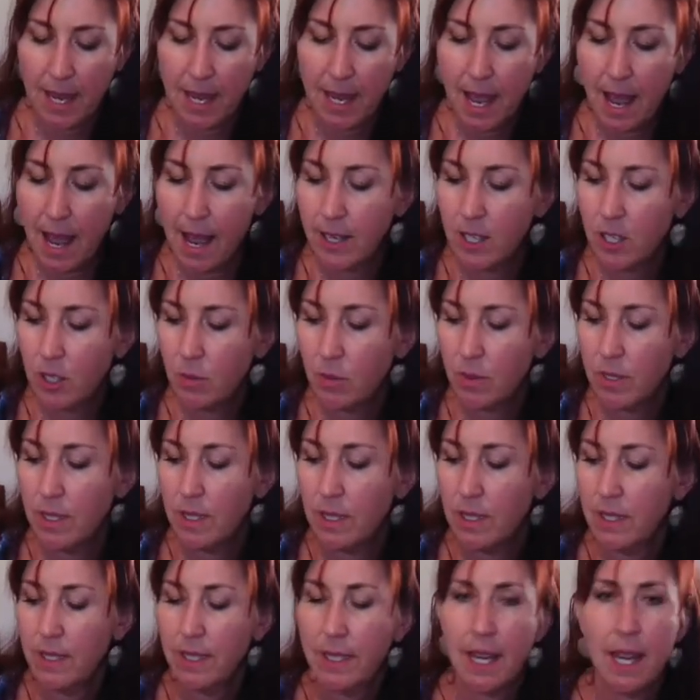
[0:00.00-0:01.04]
Yeah, I just
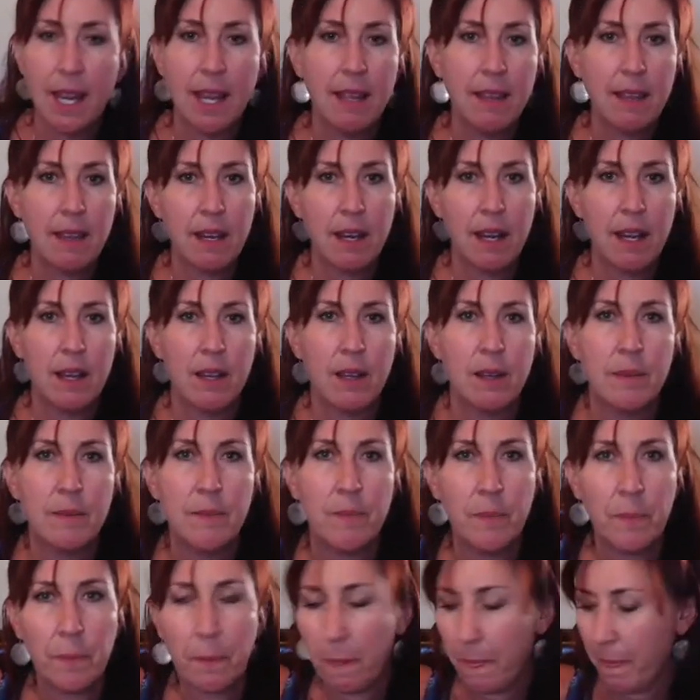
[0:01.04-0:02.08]
wanted to say that
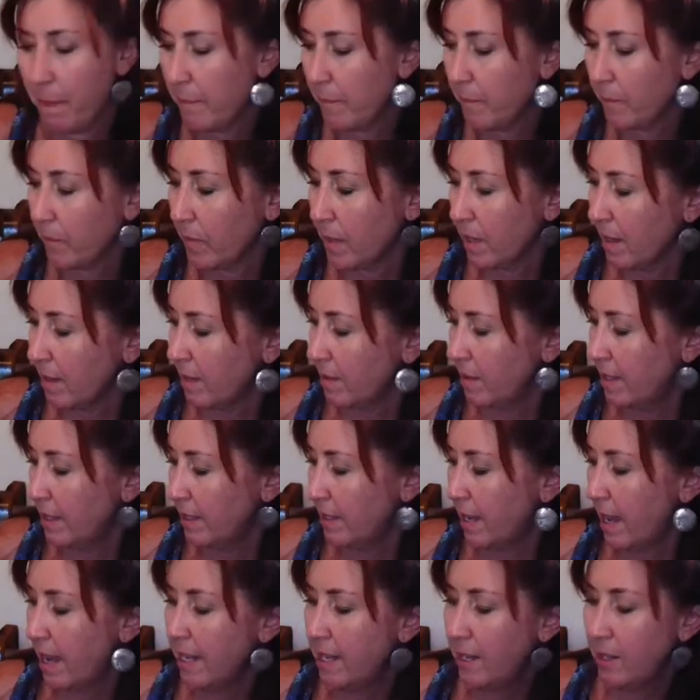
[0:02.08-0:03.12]
this
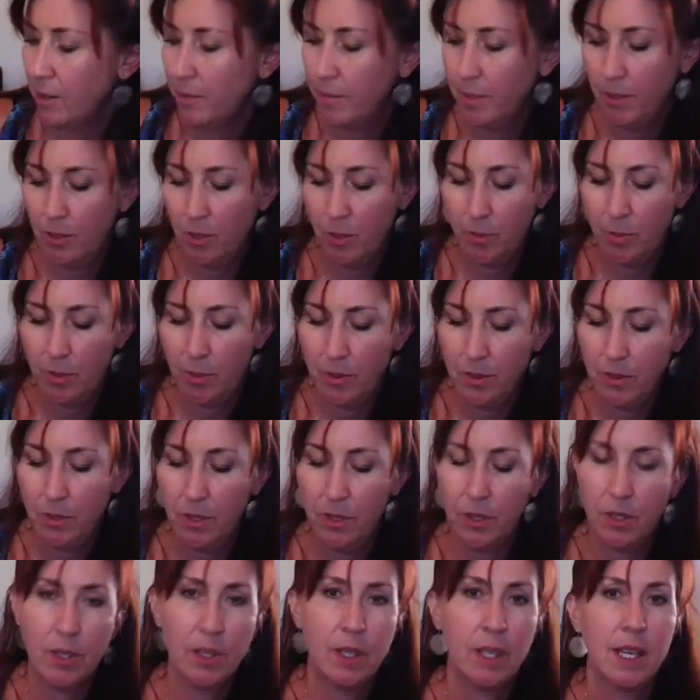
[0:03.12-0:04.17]
Idaho Blue
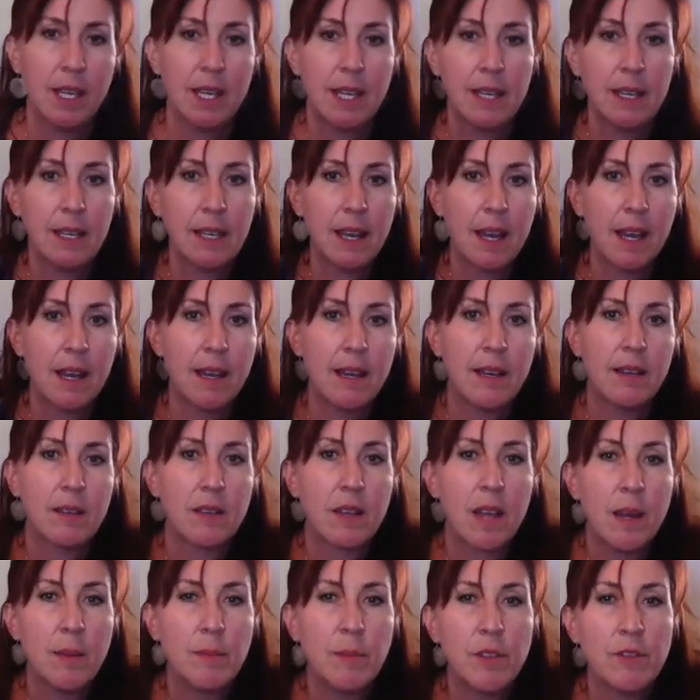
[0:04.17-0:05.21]
Spruce
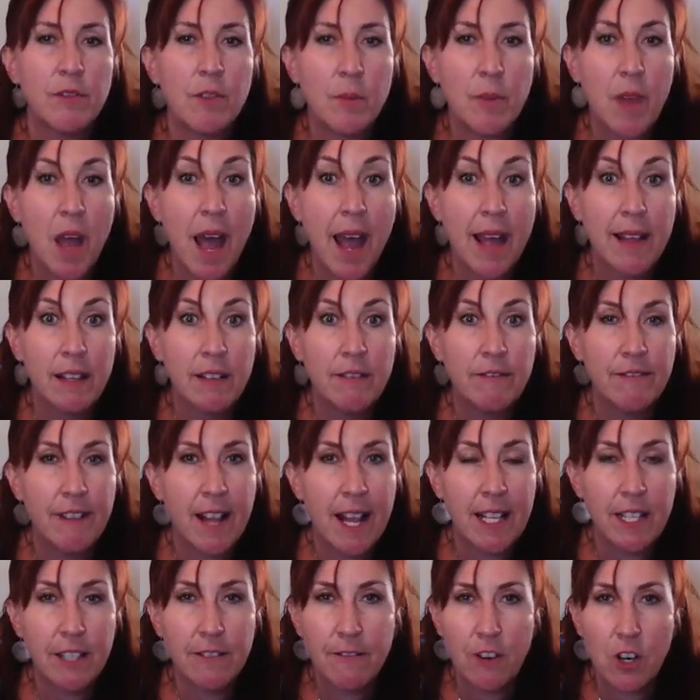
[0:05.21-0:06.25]
comes from the Highland
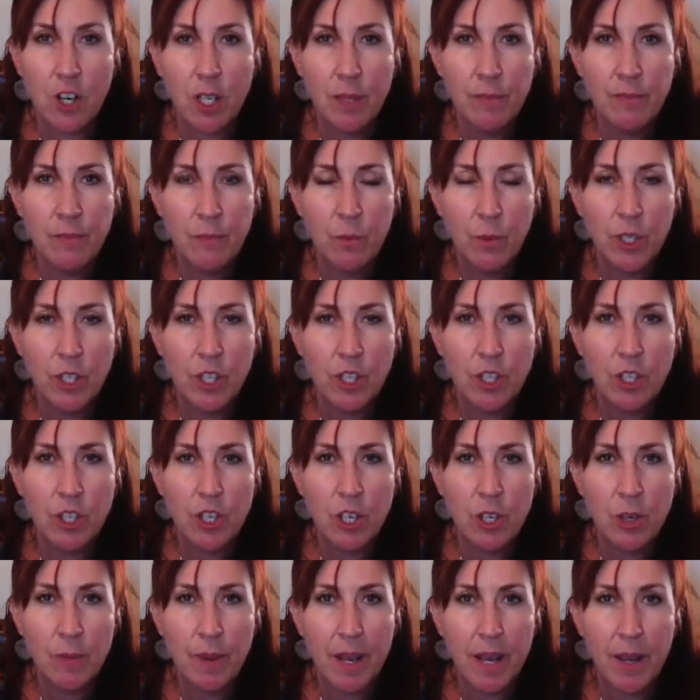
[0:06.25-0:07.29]
Flats Farm, which is
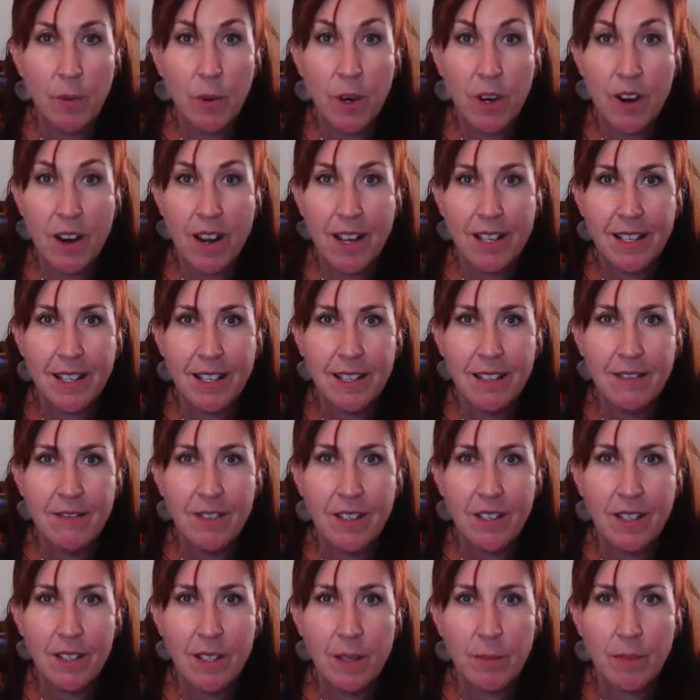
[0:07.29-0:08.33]
nearby where I live.
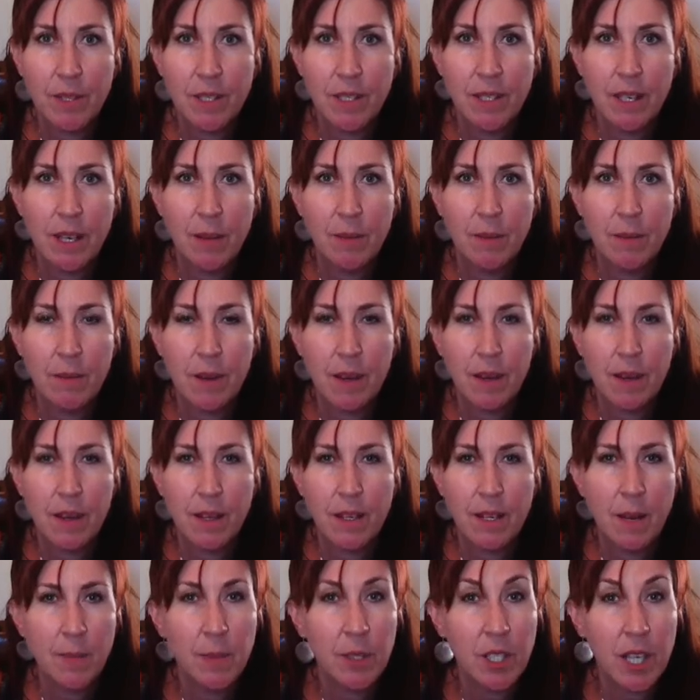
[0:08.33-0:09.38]
It's up in
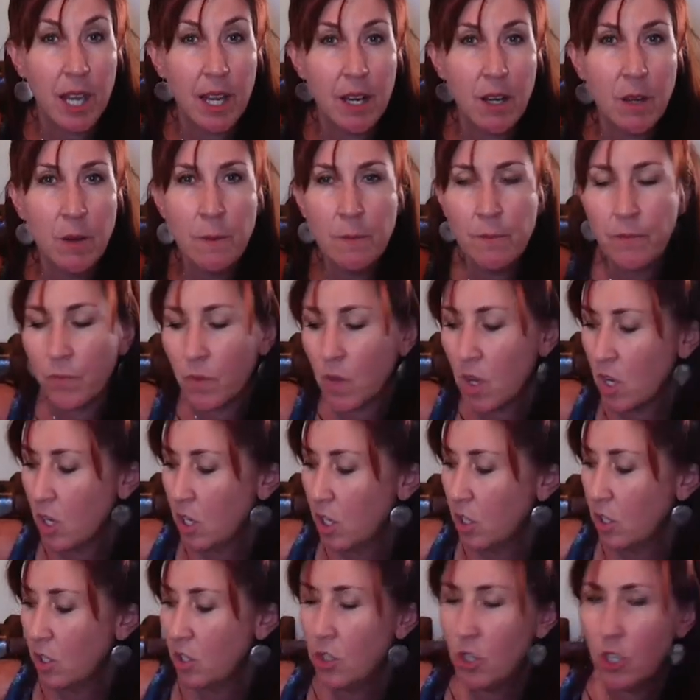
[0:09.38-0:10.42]
Naples, Idaho,
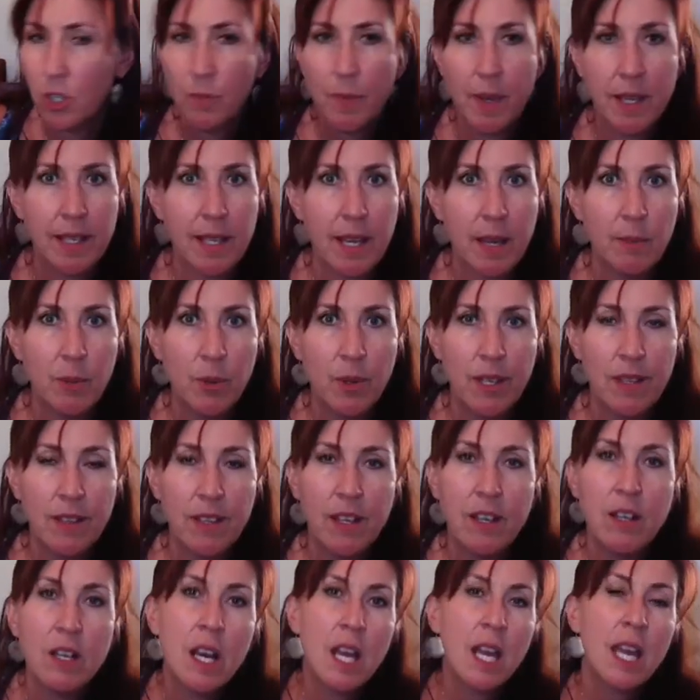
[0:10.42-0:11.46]
just by Sandpoint
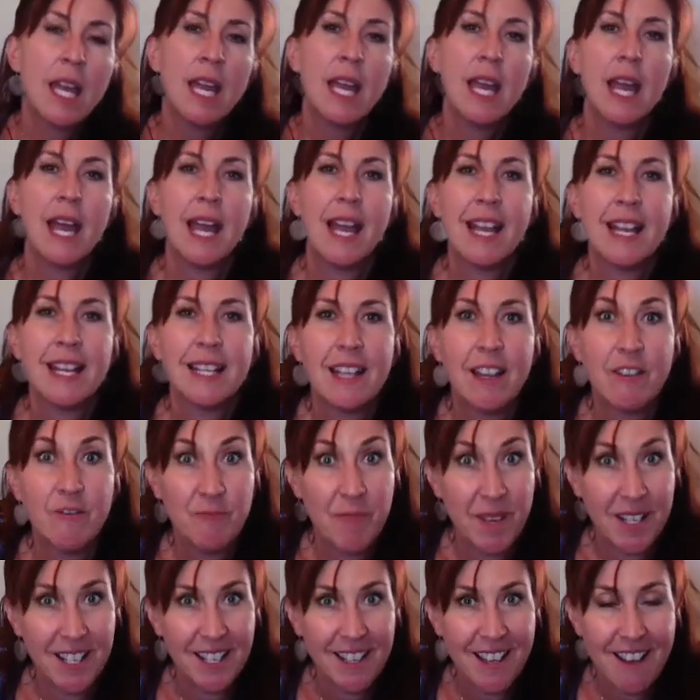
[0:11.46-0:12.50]
there. And I've
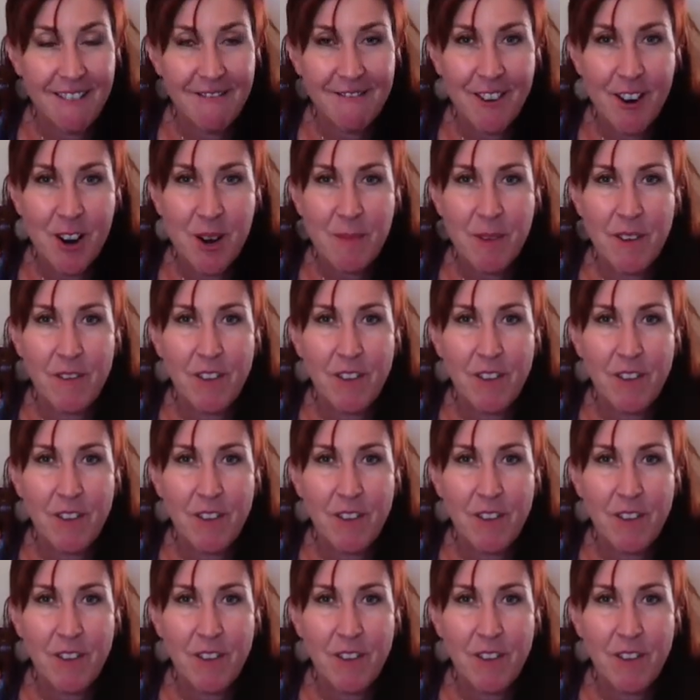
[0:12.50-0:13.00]
been to that farm.